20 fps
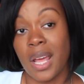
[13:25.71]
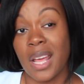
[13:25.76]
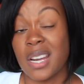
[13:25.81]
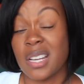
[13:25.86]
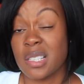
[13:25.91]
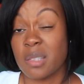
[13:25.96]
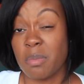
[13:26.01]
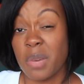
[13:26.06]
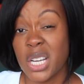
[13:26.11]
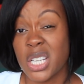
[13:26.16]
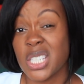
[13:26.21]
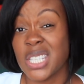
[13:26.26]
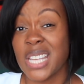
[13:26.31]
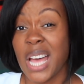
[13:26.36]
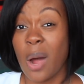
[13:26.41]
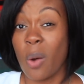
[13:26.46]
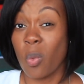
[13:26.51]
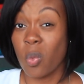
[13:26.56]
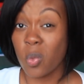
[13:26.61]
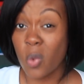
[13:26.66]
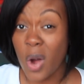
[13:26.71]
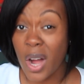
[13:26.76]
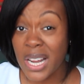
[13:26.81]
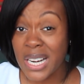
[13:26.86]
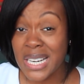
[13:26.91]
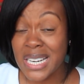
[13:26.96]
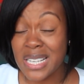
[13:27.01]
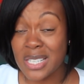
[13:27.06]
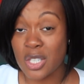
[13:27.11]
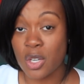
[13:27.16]
And as much as I
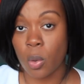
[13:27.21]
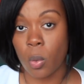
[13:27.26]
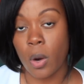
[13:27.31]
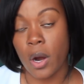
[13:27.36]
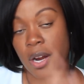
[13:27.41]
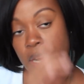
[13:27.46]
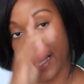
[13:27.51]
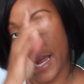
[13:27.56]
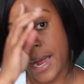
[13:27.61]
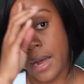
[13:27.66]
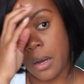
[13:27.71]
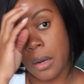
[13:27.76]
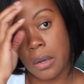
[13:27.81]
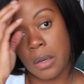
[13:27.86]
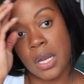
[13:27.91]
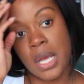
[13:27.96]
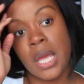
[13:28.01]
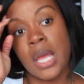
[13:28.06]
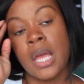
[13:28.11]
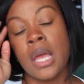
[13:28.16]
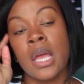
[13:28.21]
wanted it to work out,